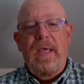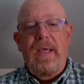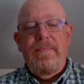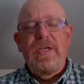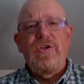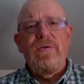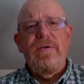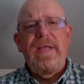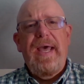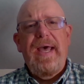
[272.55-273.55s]
Be sure
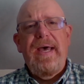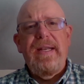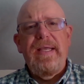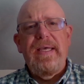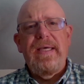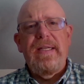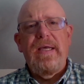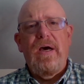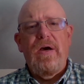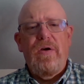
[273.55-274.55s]
to add in
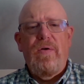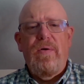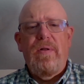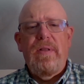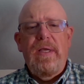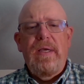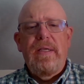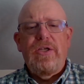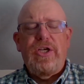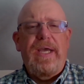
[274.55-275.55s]
a goal
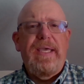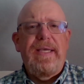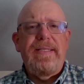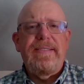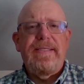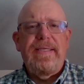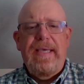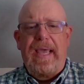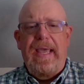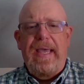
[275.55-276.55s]
check-ins
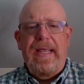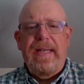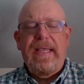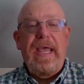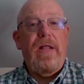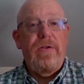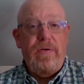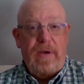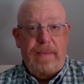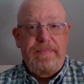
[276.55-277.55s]
and
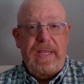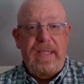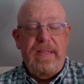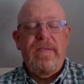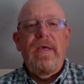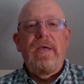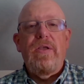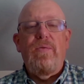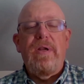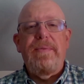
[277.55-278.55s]
calendar updates.
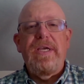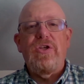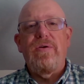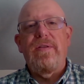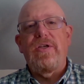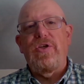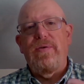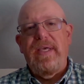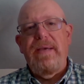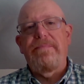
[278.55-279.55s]
You want to make sure that you
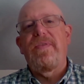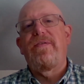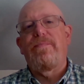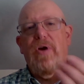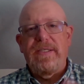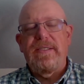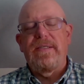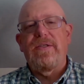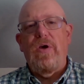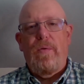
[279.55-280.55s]
keep this
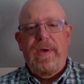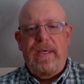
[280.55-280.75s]
process going.